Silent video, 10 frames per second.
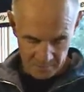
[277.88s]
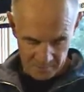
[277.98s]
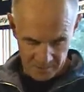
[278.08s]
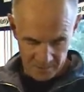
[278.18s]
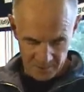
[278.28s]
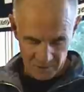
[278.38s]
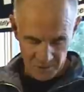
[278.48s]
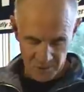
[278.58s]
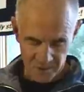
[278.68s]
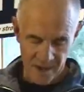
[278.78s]
This little
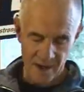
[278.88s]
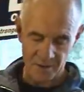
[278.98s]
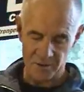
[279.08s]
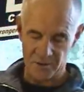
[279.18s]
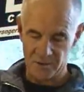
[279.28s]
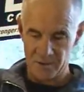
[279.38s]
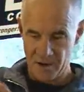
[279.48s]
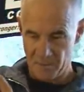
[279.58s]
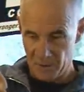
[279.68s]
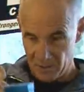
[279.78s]
stacker's on
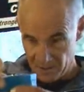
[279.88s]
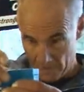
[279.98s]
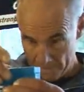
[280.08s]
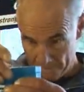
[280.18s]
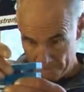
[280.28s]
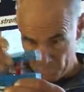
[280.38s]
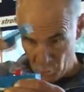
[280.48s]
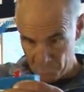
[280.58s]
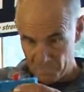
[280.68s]
top of here, boop,